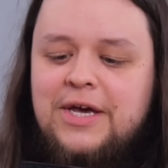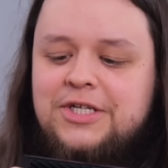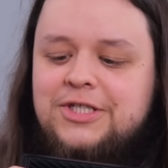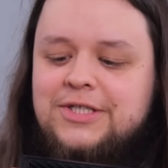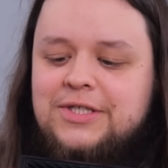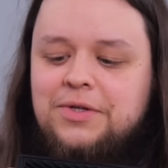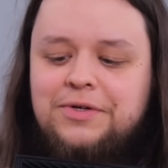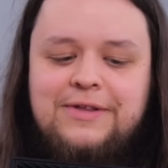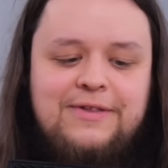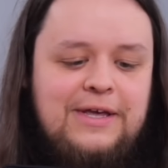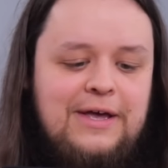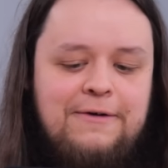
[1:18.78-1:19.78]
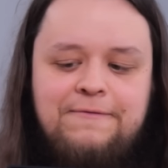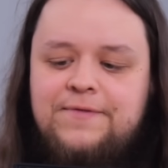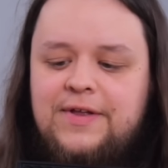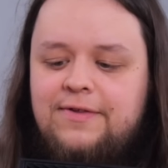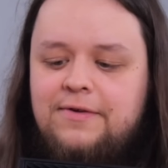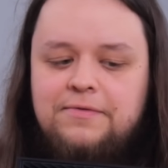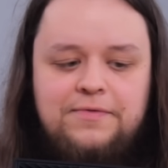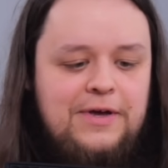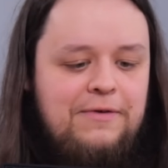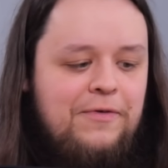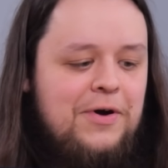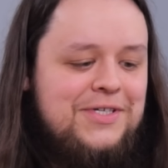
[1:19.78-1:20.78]
just doesn't look as like offensive
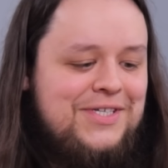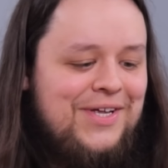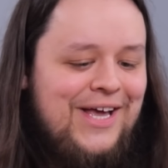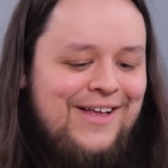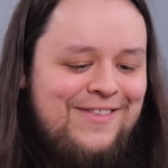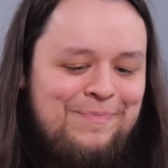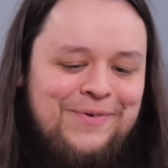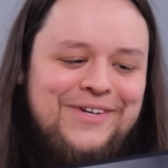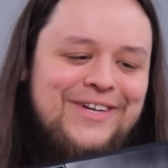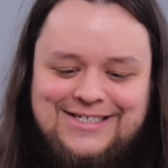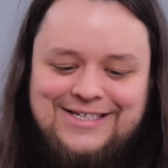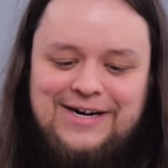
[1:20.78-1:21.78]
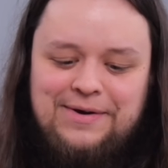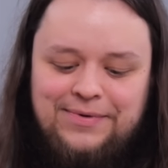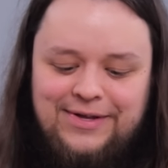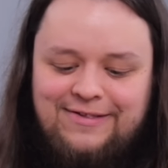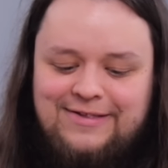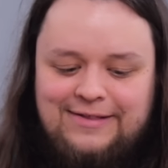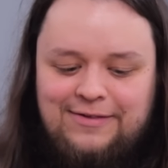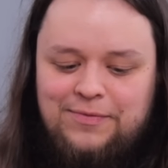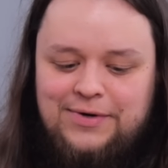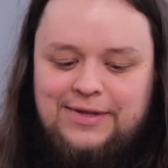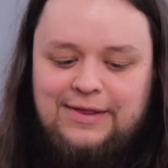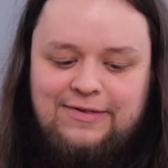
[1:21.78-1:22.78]
at first glance, but all right, well, let's set this
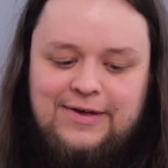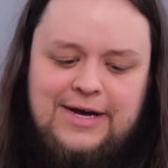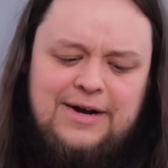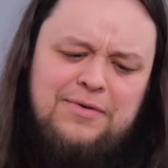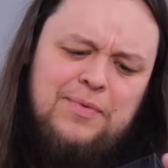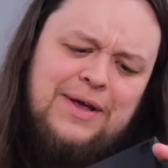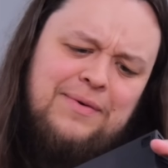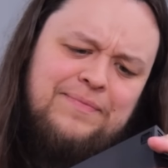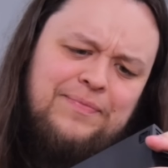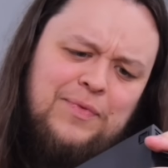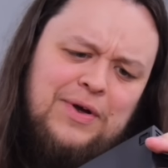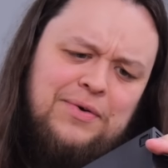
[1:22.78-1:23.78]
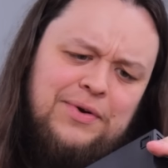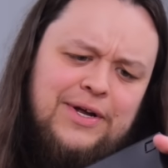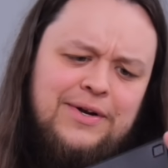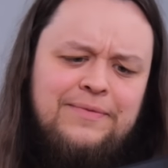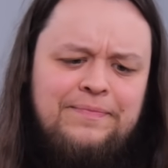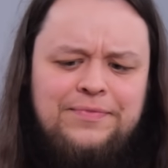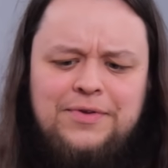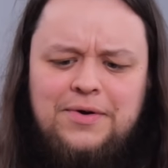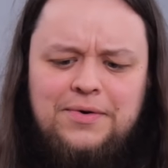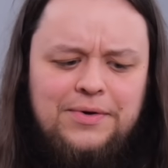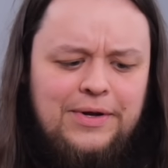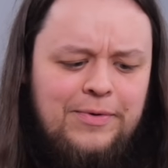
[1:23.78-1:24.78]
one to the side. Oh, wait, hold on.
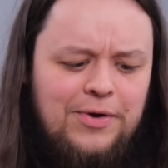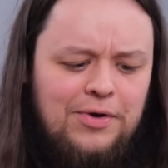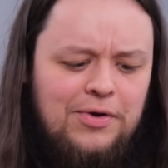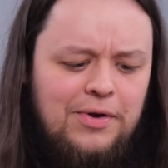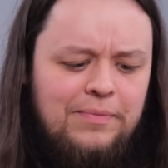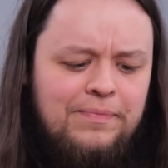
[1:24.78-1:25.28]
Hold up.